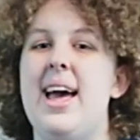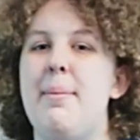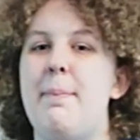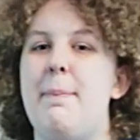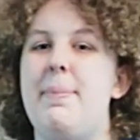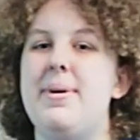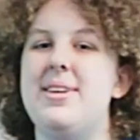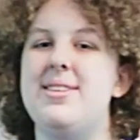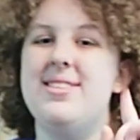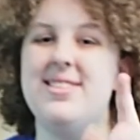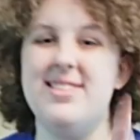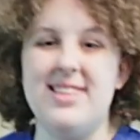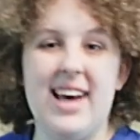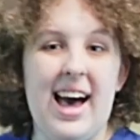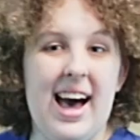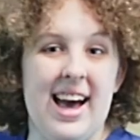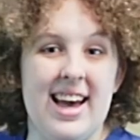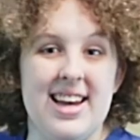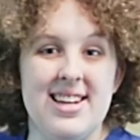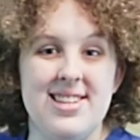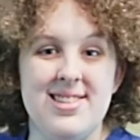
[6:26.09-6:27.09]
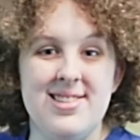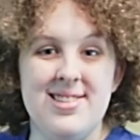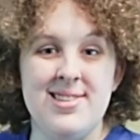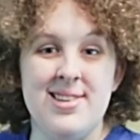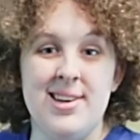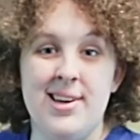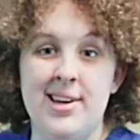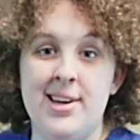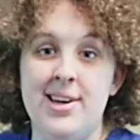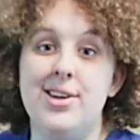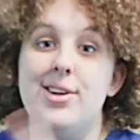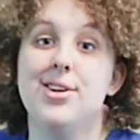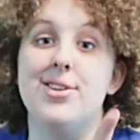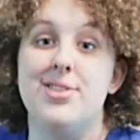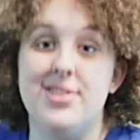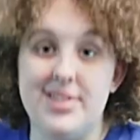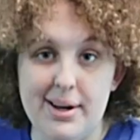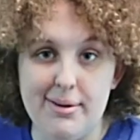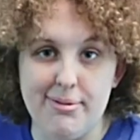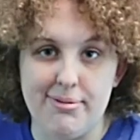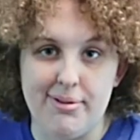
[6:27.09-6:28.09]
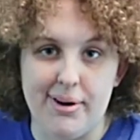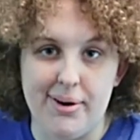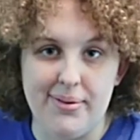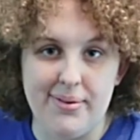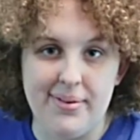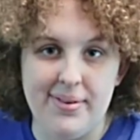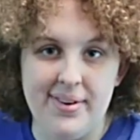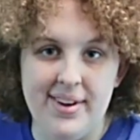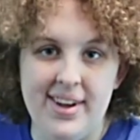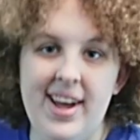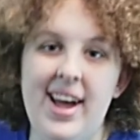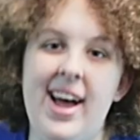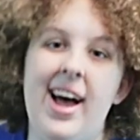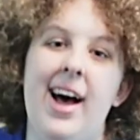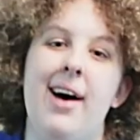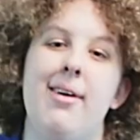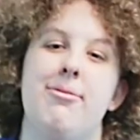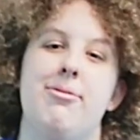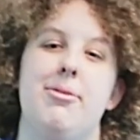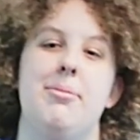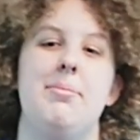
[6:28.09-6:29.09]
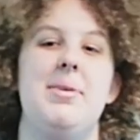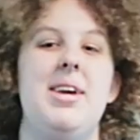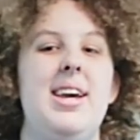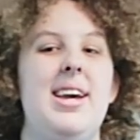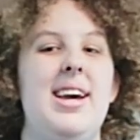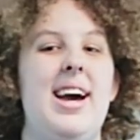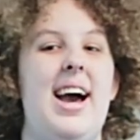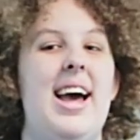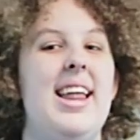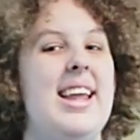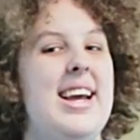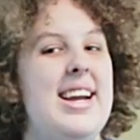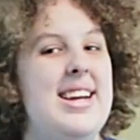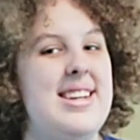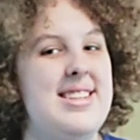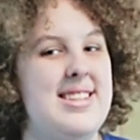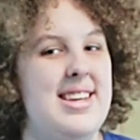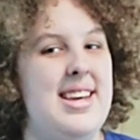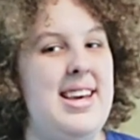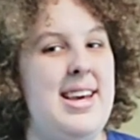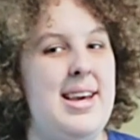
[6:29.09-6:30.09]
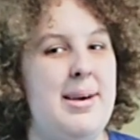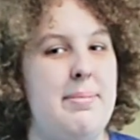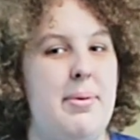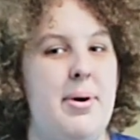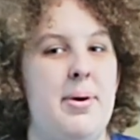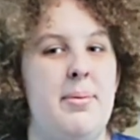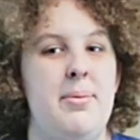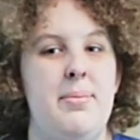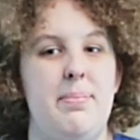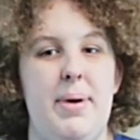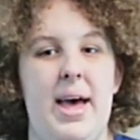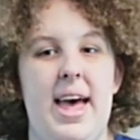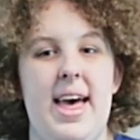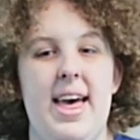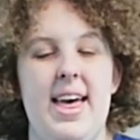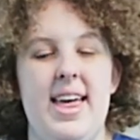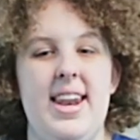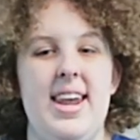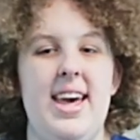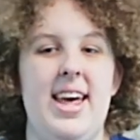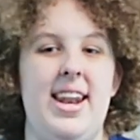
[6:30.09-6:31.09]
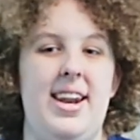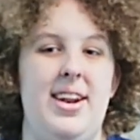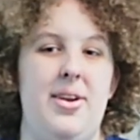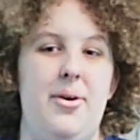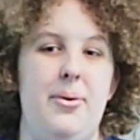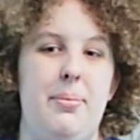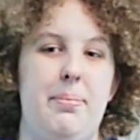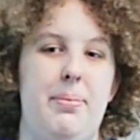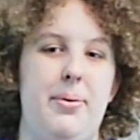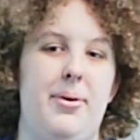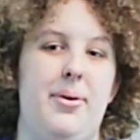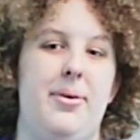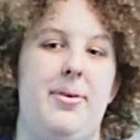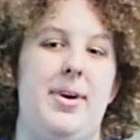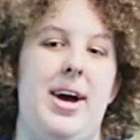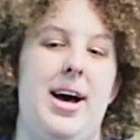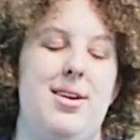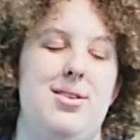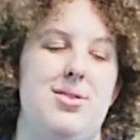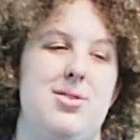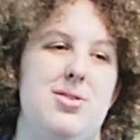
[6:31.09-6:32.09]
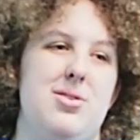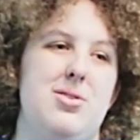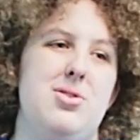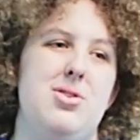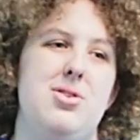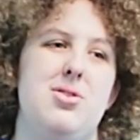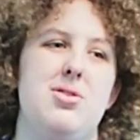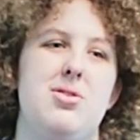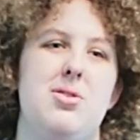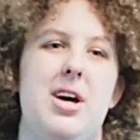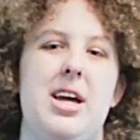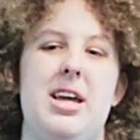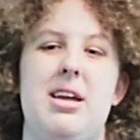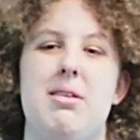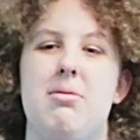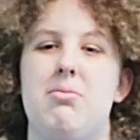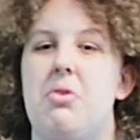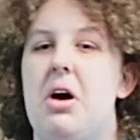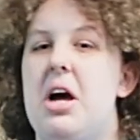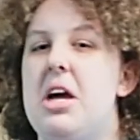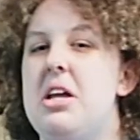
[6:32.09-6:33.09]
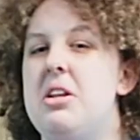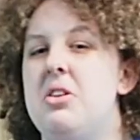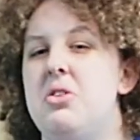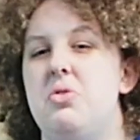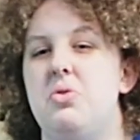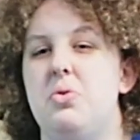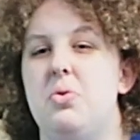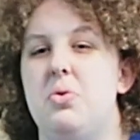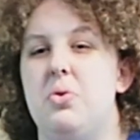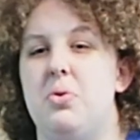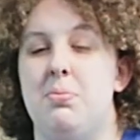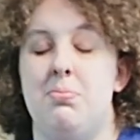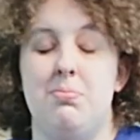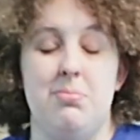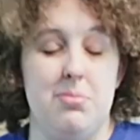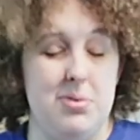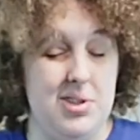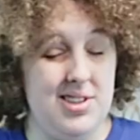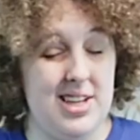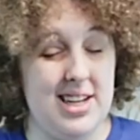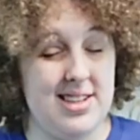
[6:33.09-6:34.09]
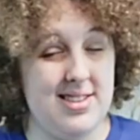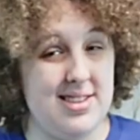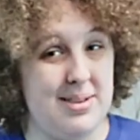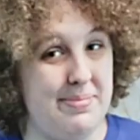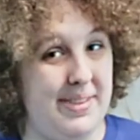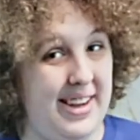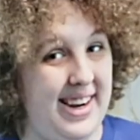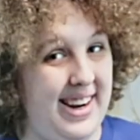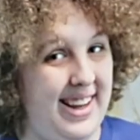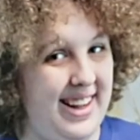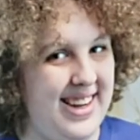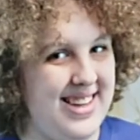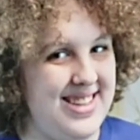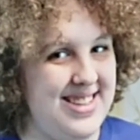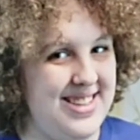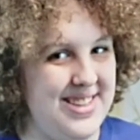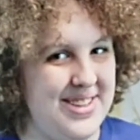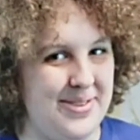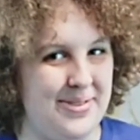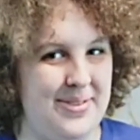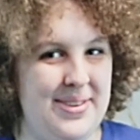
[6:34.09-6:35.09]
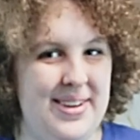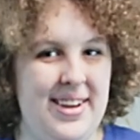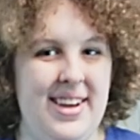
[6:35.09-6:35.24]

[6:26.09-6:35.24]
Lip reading: besides your cell phone. For me, I like to keep a pen and a notebook around just so I can write and doodle, so that's something I like to do.